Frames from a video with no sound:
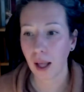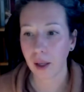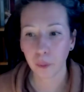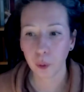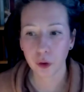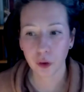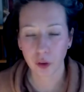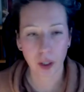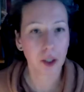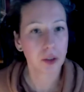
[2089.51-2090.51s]
I would
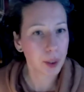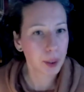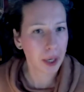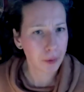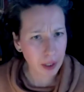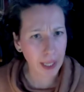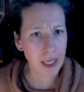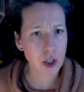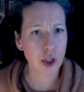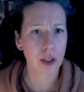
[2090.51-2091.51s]
think that they're
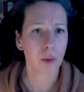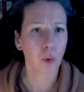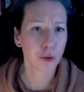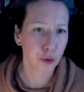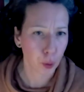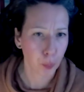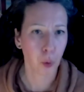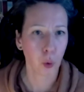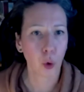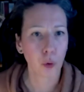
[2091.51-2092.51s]
engaged and they want to know
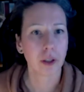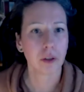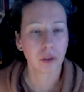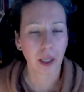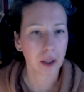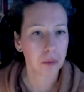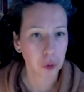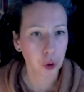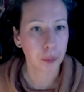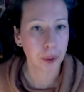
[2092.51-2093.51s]
more and they
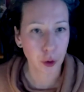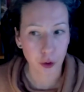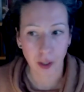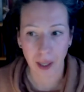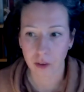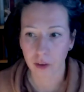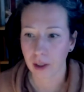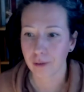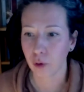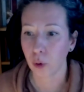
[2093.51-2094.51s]
could be a good
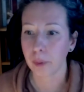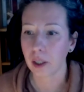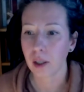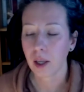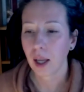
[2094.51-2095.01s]
candidate for me.